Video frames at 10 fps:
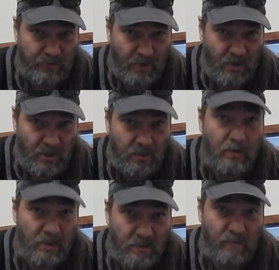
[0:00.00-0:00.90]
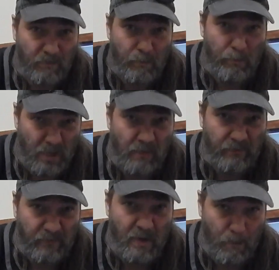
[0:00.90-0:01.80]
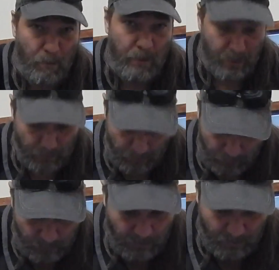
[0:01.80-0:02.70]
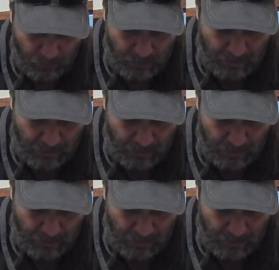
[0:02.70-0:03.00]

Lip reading: all right? It's beef and beer. That's what I